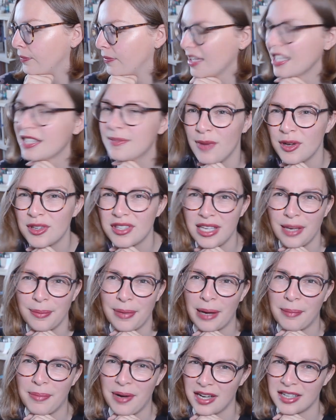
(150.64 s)
It's mostly
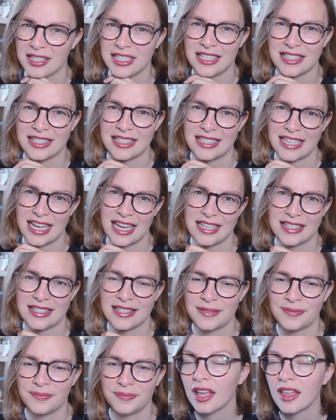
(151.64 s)
about parties and
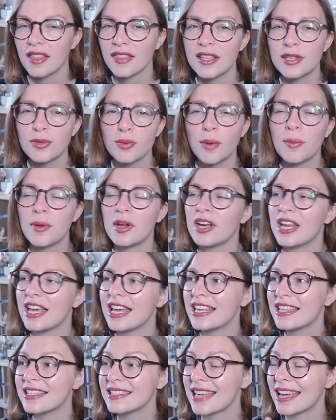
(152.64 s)
dates. This woman
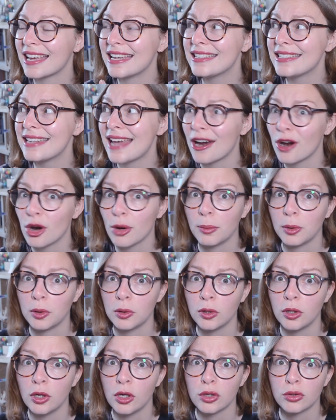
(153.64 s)
is a
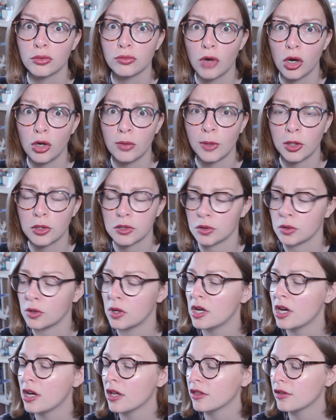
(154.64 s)
terrible role model.
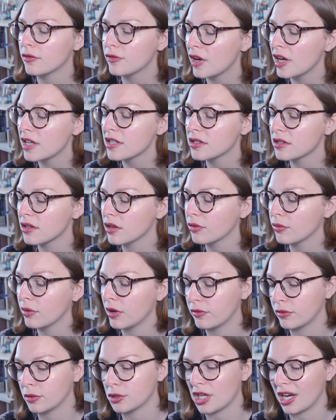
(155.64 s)
The first 3
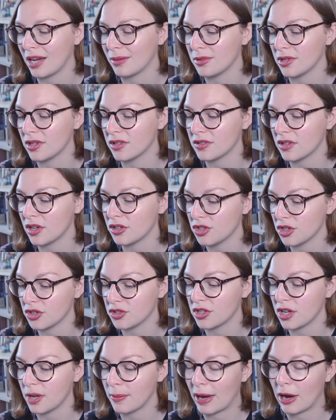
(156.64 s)
or 4 chapters are
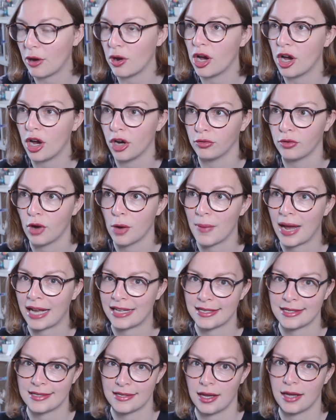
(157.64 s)
just about her
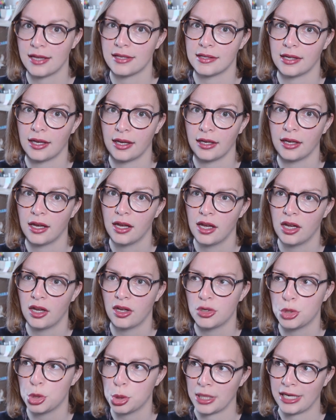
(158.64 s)
romanticising
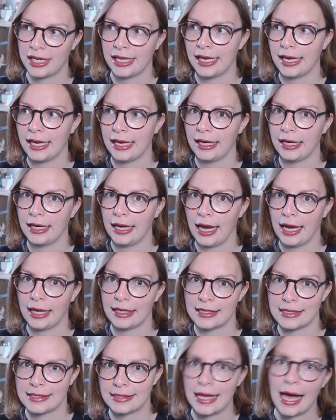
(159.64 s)
drinking
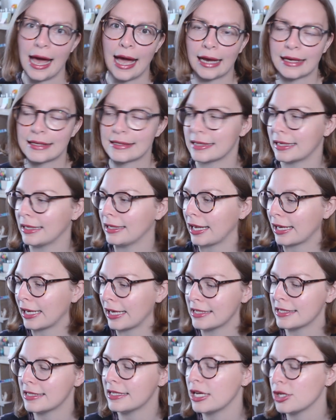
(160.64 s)
and sex, and, like,
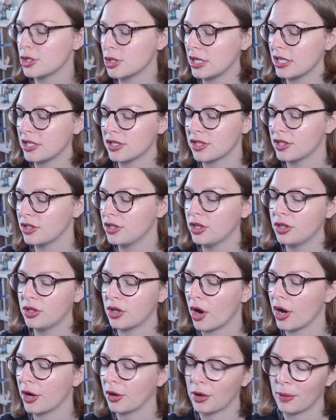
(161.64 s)
it's literally just
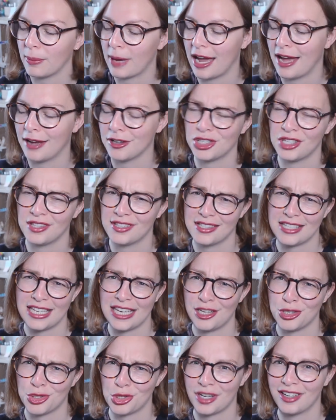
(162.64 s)
going on about how she's a
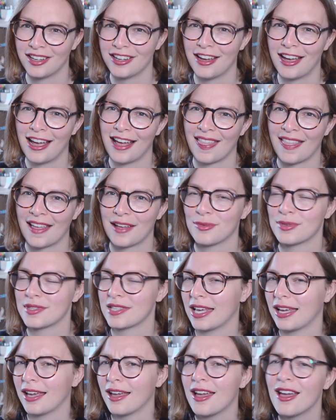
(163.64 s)
teen drinker, and that was,
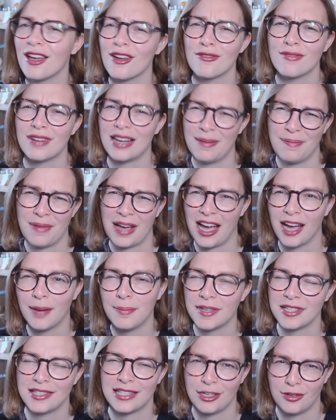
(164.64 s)
like, really bad,
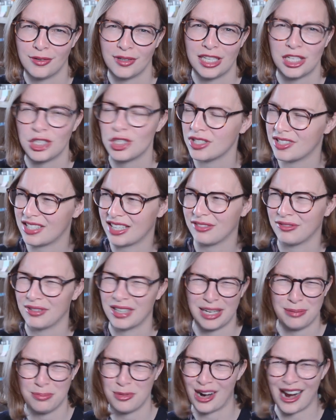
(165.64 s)
but secretly she's, like,
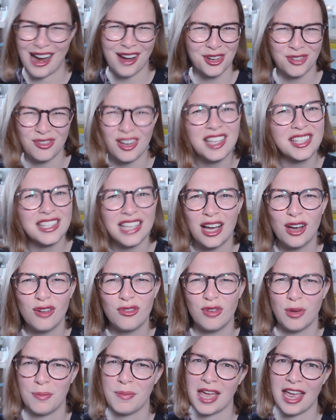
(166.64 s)
really proud of herself
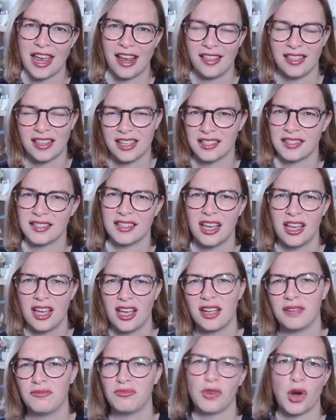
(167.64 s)
for being this
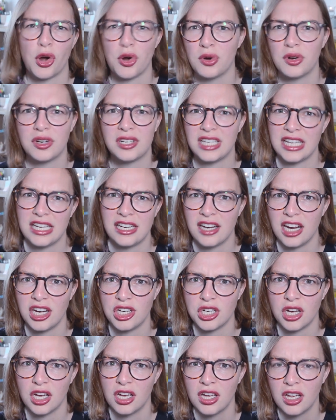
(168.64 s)
rogue
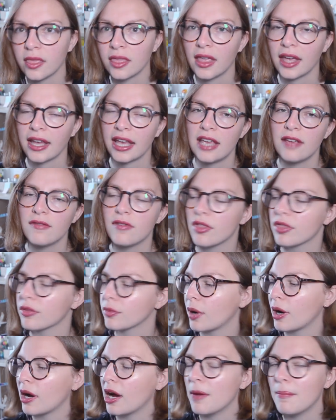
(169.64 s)
teenager. Like, even
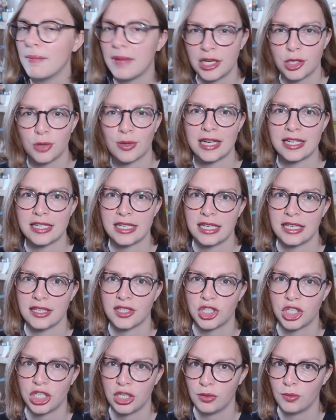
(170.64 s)
throughout her
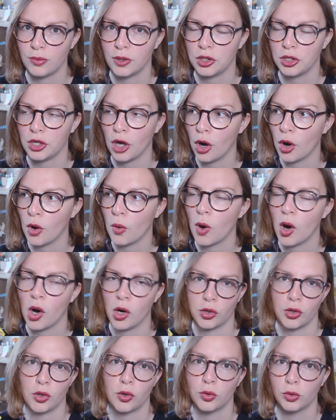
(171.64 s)
mid-20s, she would go
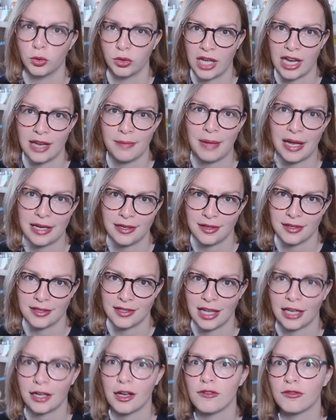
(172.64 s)
on all-night benders.
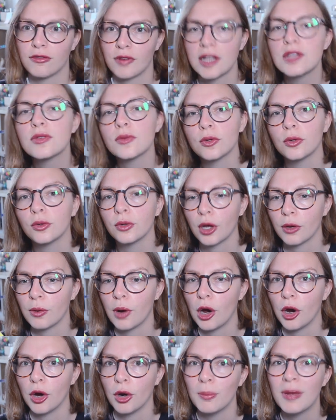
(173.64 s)
Like, her friends would all go
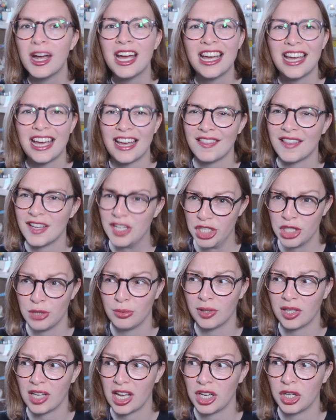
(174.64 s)
home, and then she
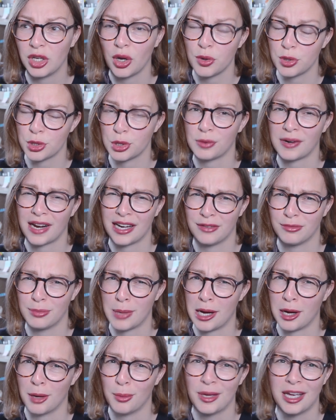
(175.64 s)
would, like, go to a random
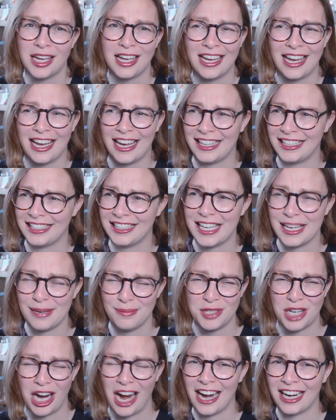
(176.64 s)
pub and
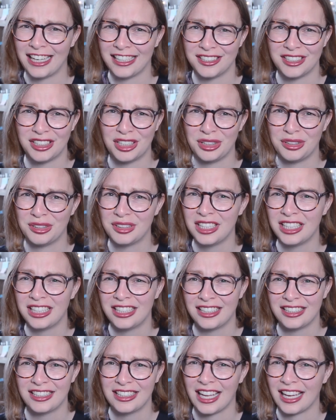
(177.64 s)
keep chatting to,
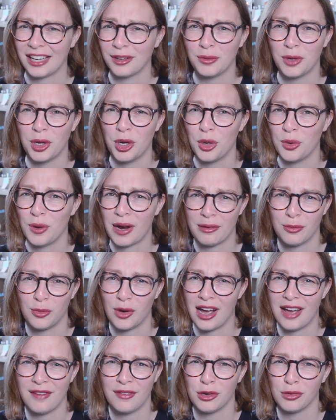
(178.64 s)
like, whoever,
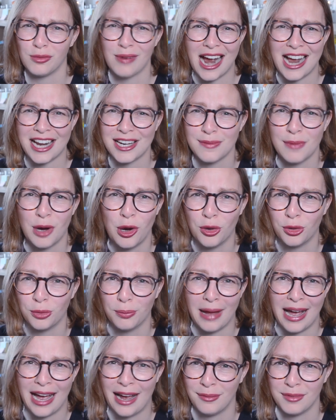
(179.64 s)
whatever random
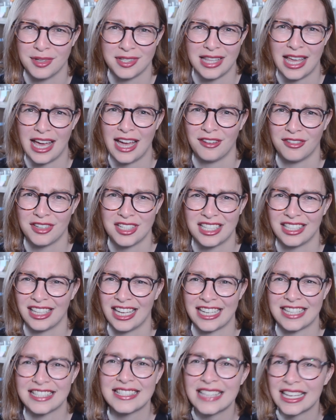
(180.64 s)
old man was there until,
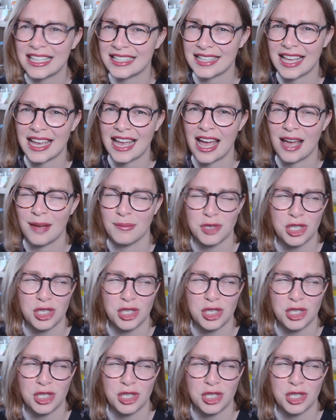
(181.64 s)
like, 6 a.m.